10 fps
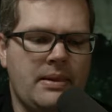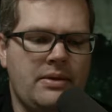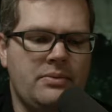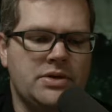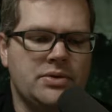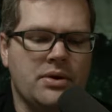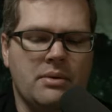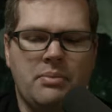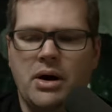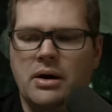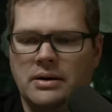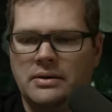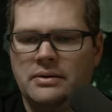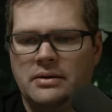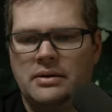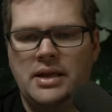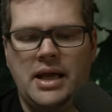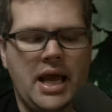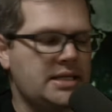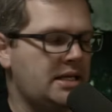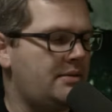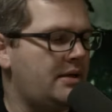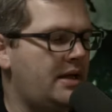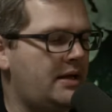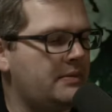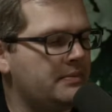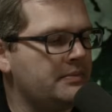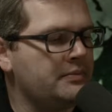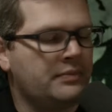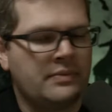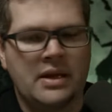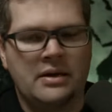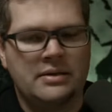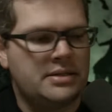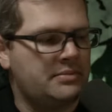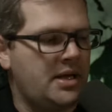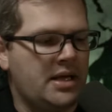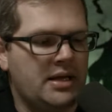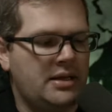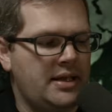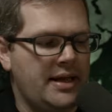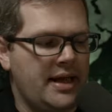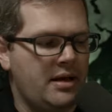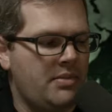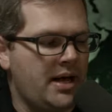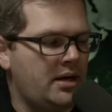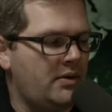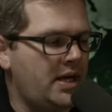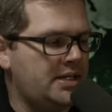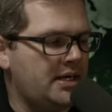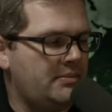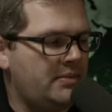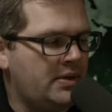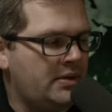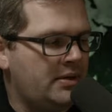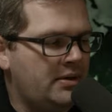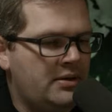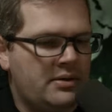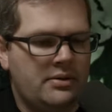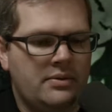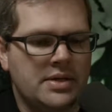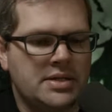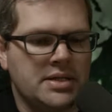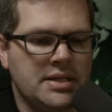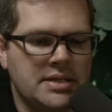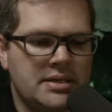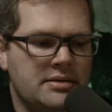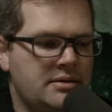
we tore apart the ATEM again to make it the albino ATEM, which is